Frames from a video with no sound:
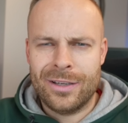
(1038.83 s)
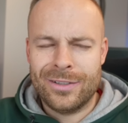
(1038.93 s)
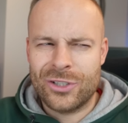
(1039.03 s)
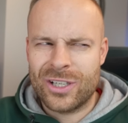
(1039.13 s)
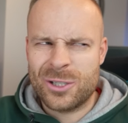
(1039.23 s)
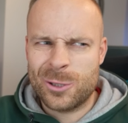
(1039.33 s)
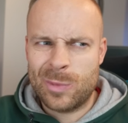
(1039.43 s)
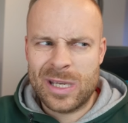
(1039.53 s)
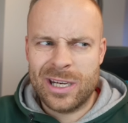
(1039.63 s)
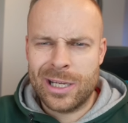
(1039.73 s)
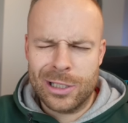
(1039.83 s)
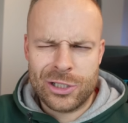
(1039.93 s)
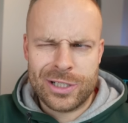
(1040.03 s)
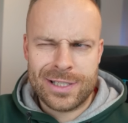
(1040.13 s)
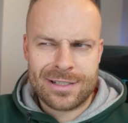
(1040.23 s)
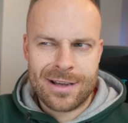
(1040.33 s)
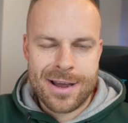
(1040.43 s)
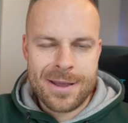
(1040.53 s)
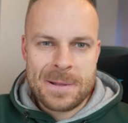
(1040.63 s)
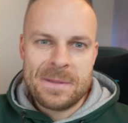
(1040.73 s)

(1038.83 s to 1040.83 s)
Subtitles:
should I just speak in English to this guy?